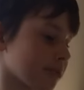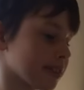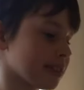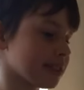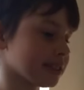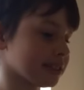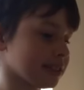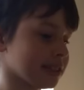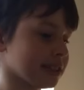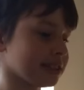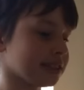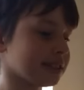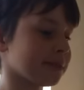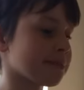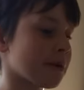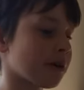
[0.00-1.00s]
with his
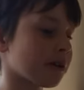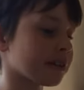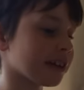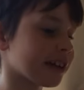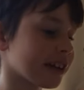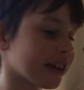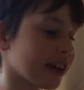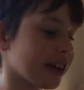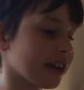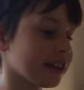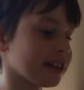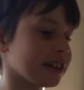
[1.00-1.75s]
sister Molly